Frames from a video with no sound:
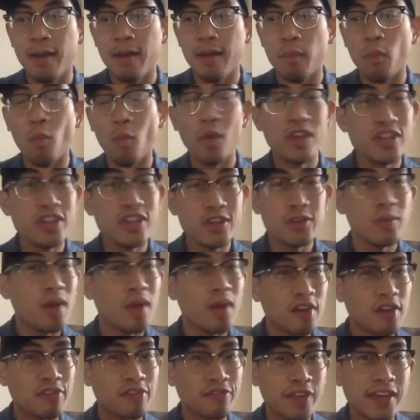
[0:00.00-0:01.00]
when you
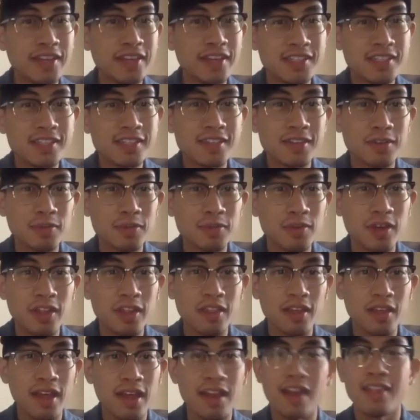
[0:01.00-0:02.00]
are faced
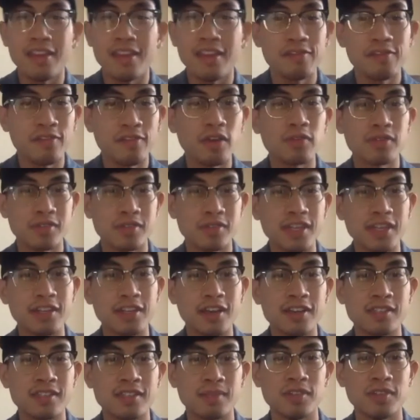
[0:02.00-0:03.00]
with, and I think folks in
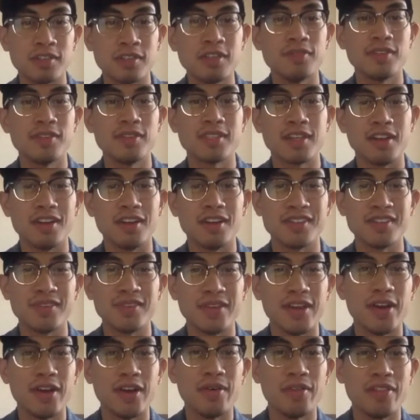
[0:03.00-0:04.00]
customer service can also
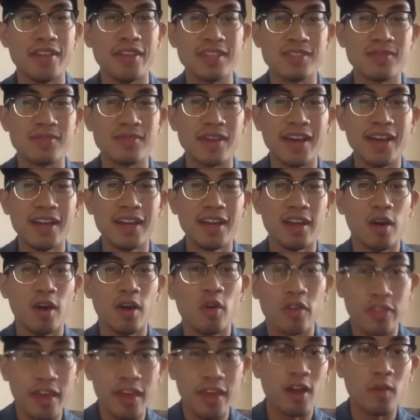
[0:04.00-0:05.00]
know this, right?
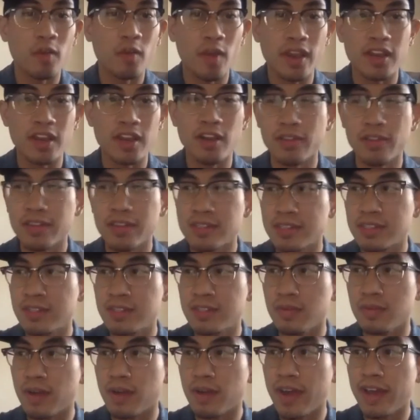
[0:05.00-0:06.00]
Or they already know this
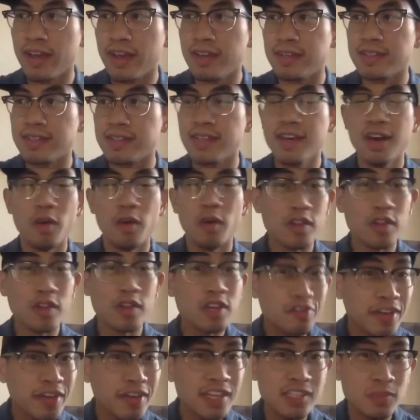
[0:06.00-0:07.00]
too, right? Is when
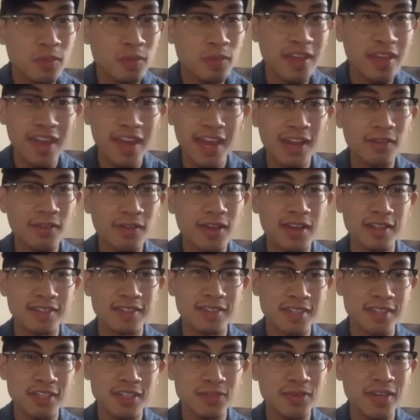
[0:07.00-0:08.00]
you're faced with an angry
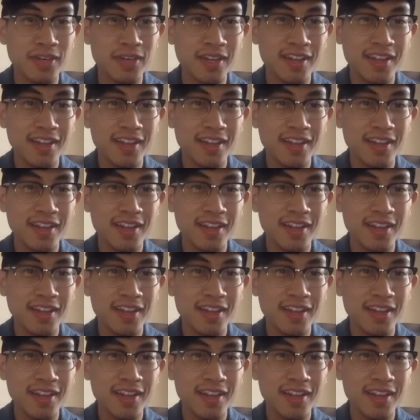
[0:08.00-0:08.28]
constituent